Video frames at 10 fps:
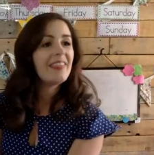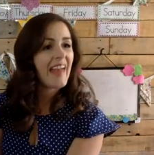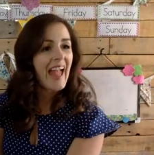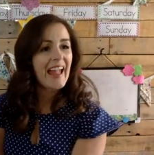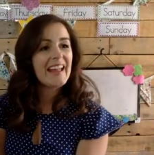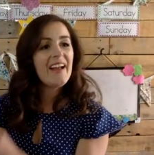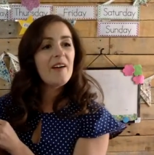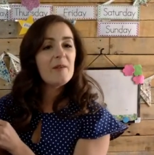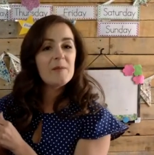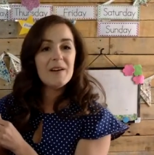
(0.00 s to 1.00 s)
They
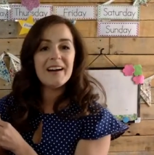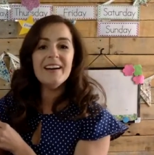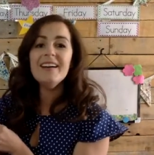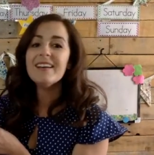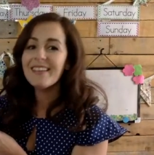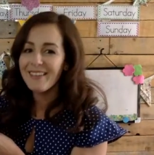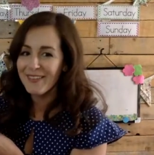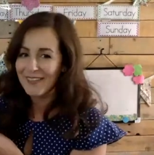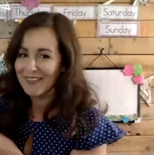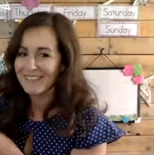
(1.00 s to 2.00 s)
were
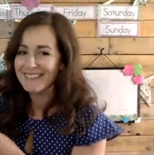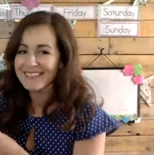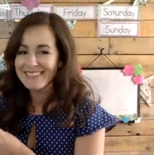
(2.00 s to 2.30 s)
gone.